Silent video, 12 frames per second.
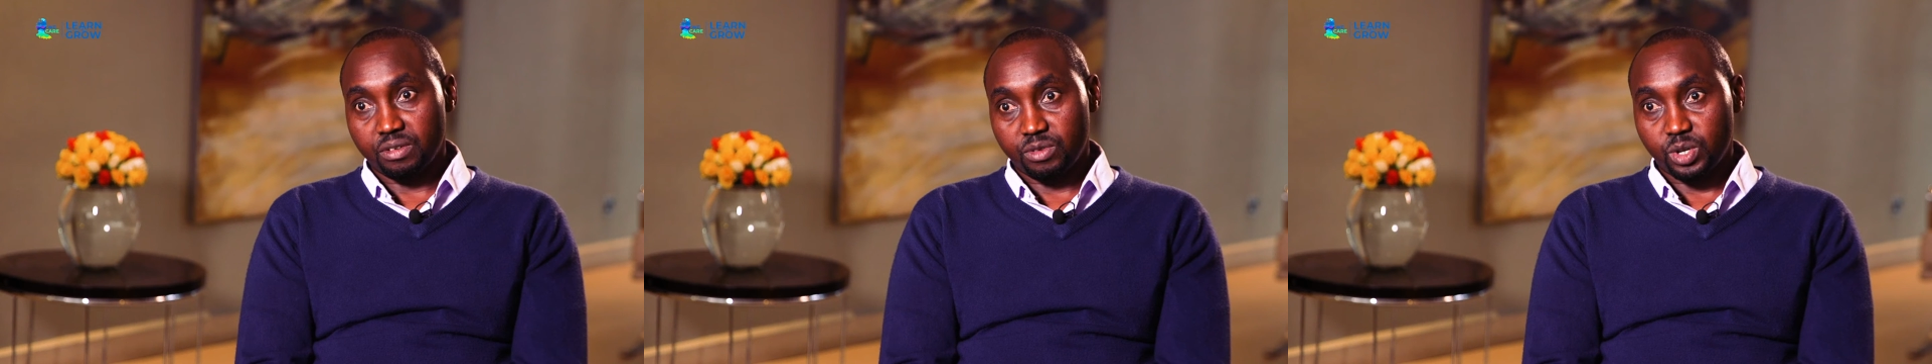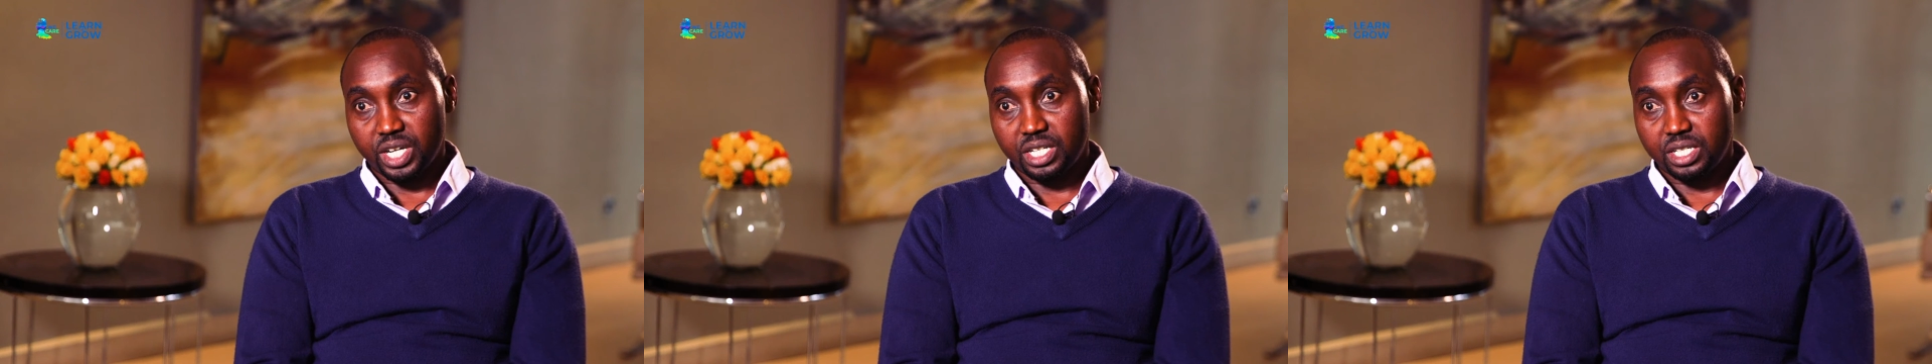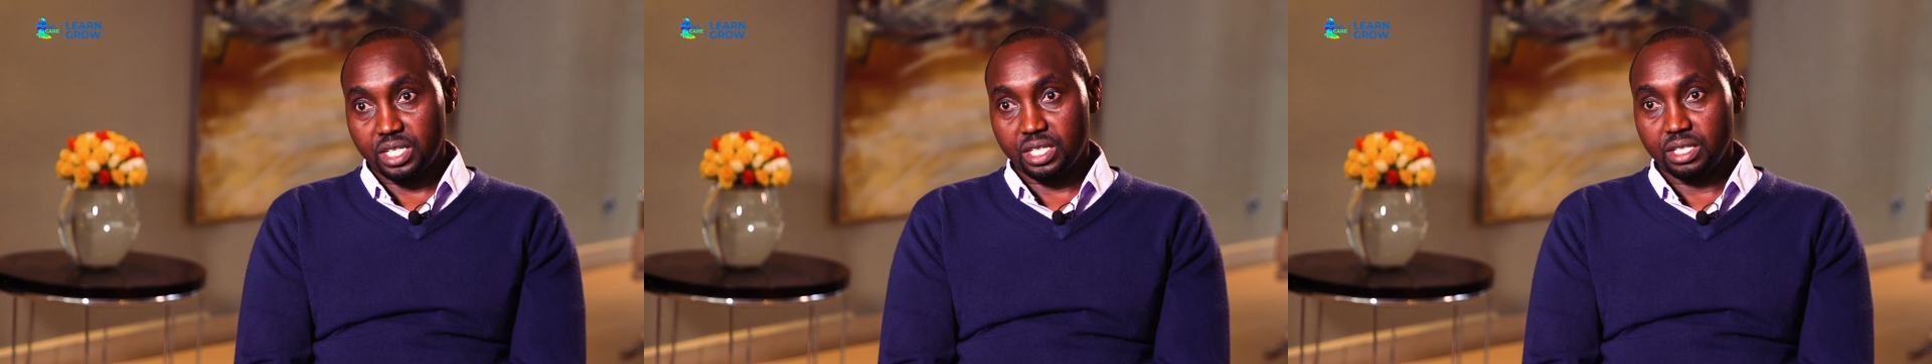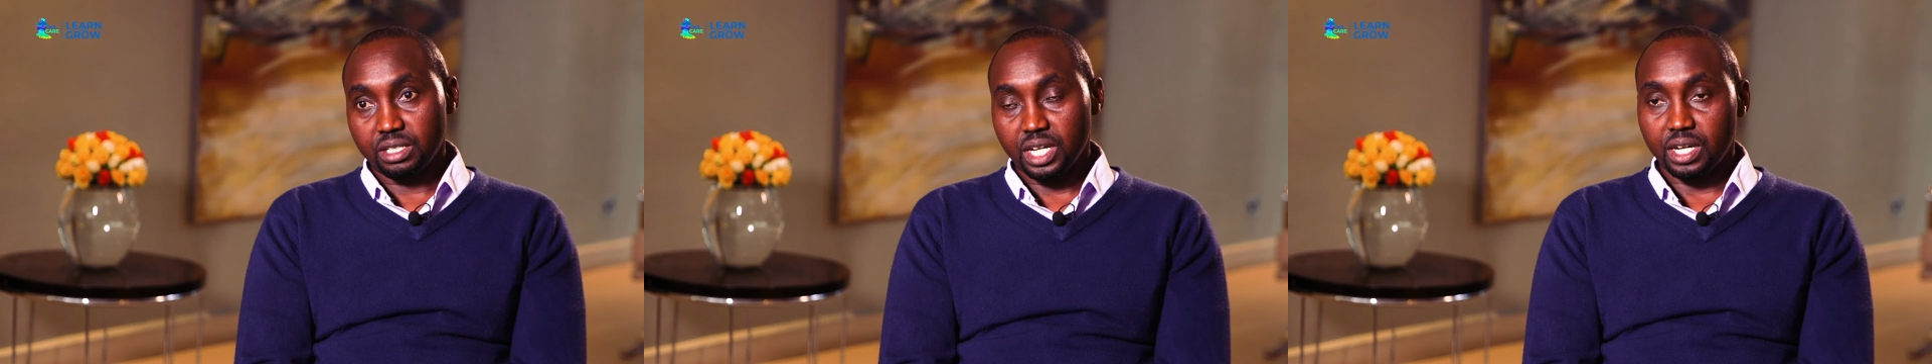have
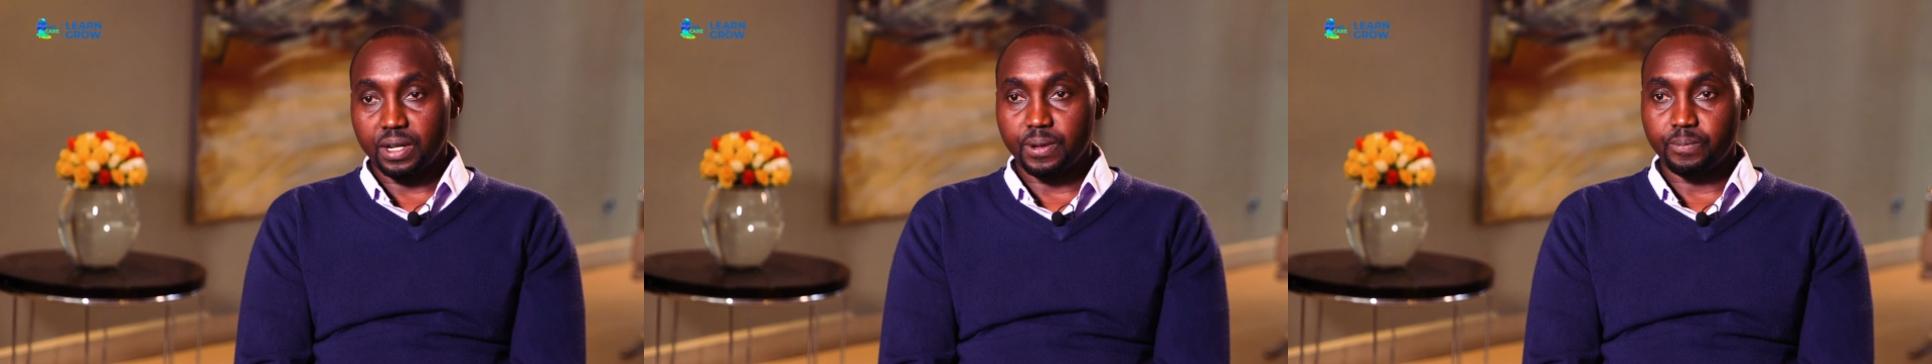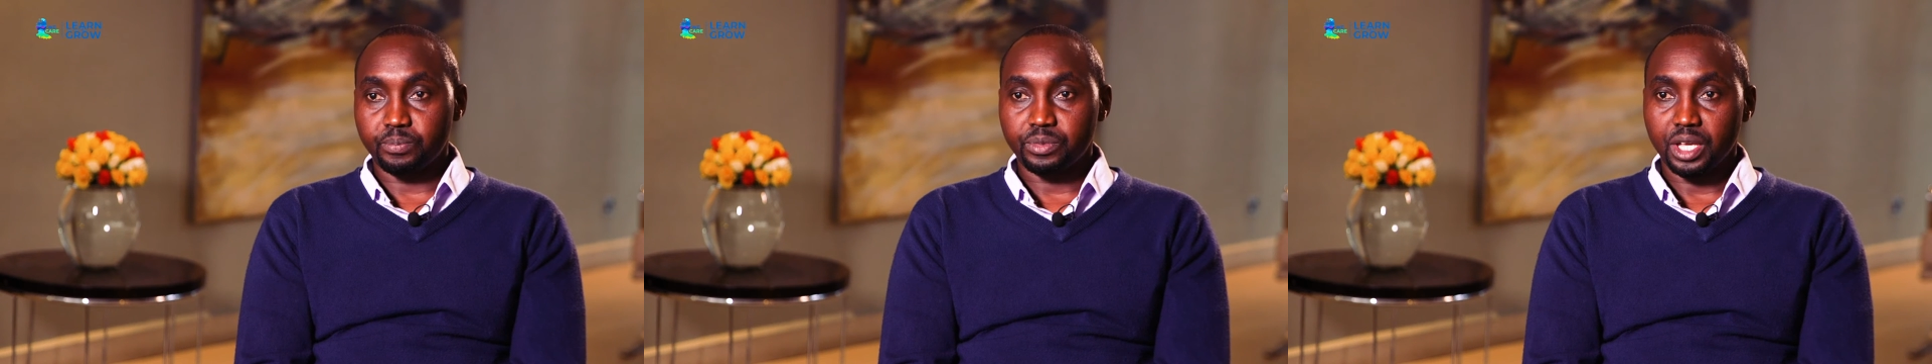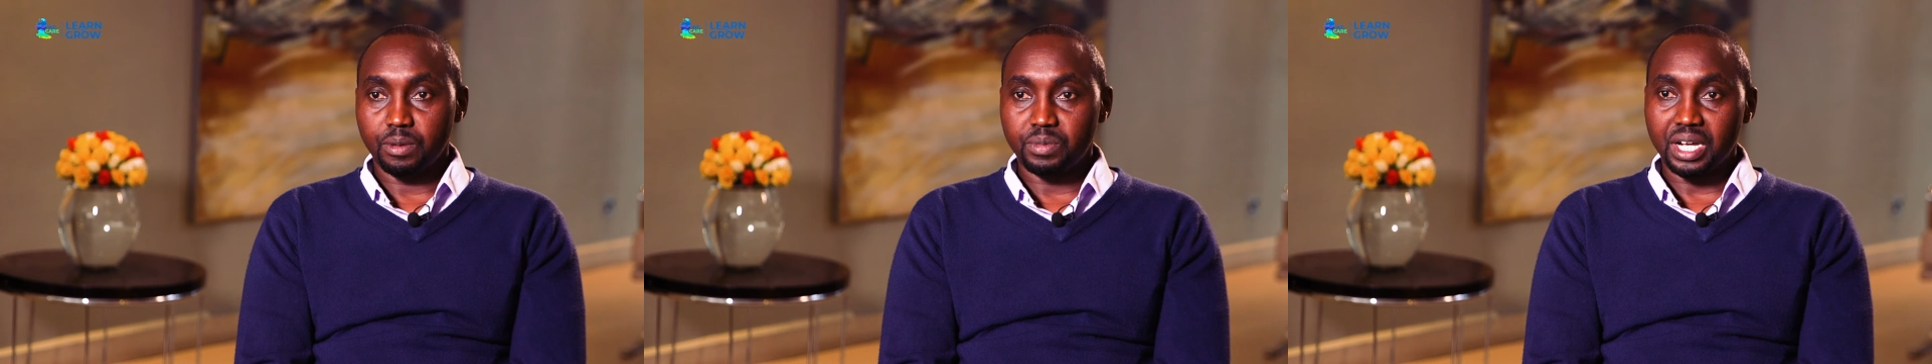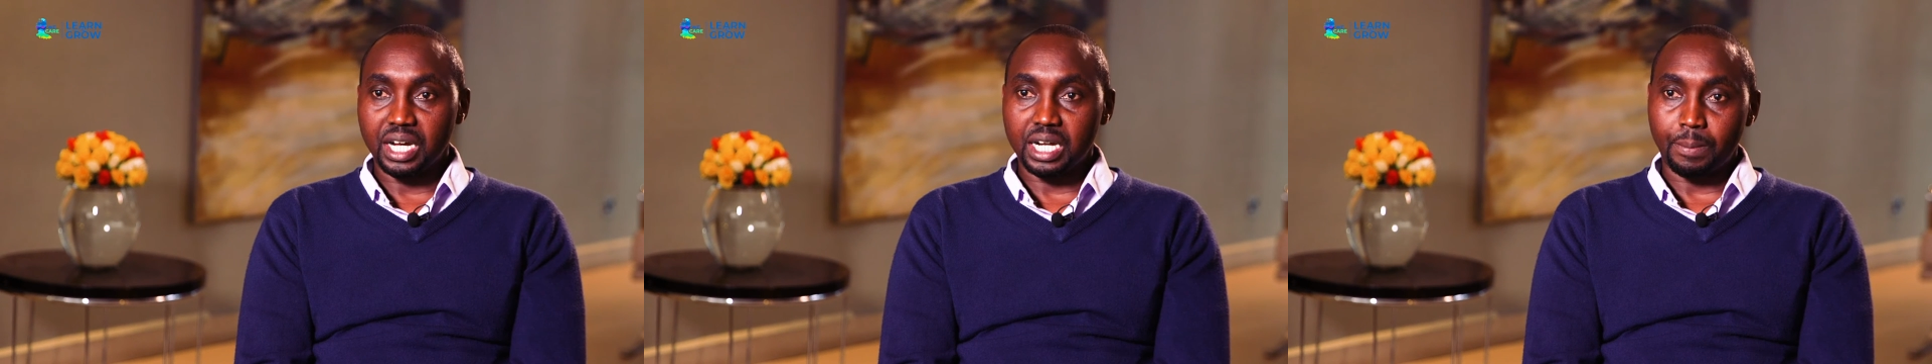already
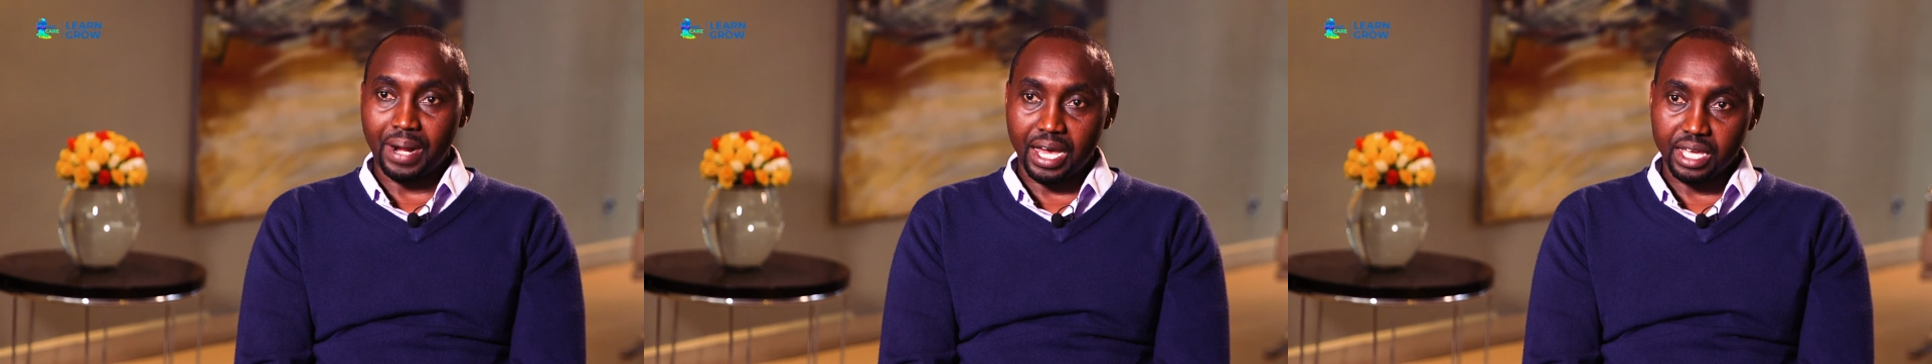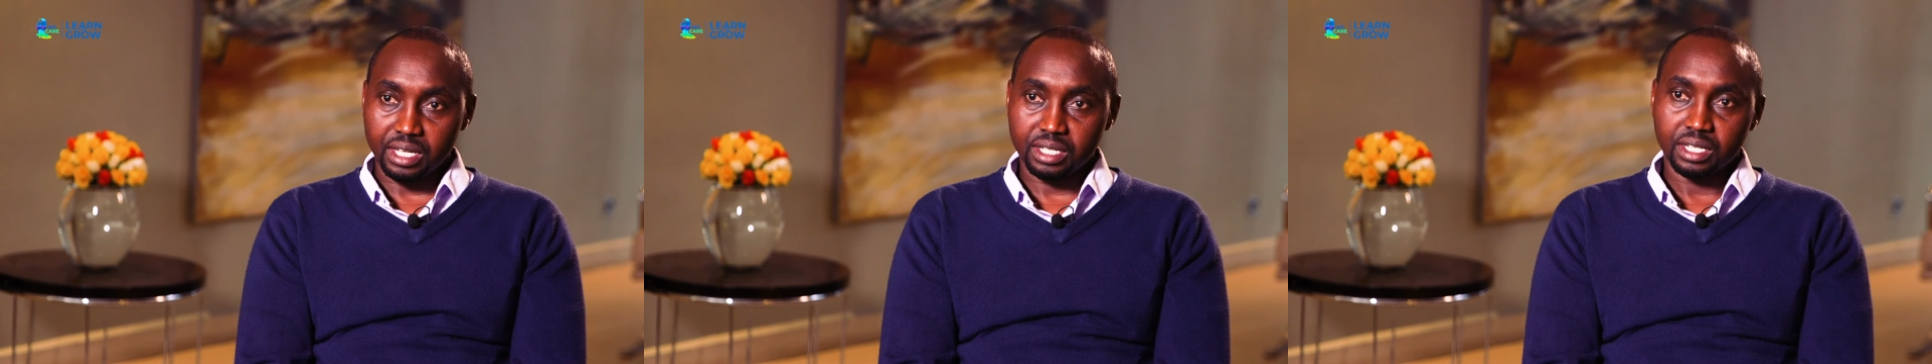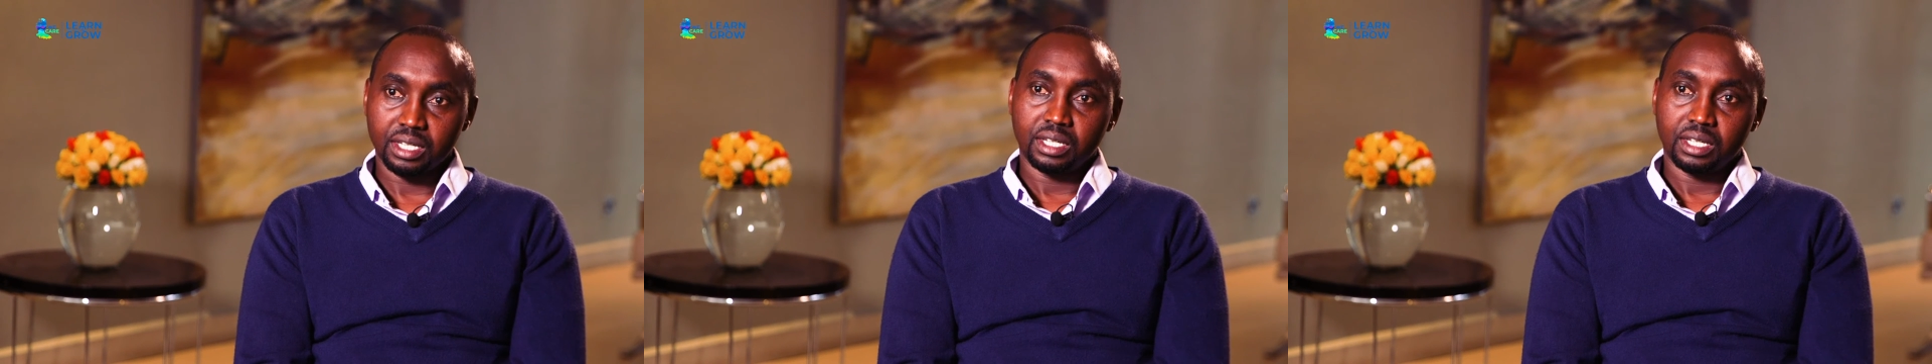begun applying.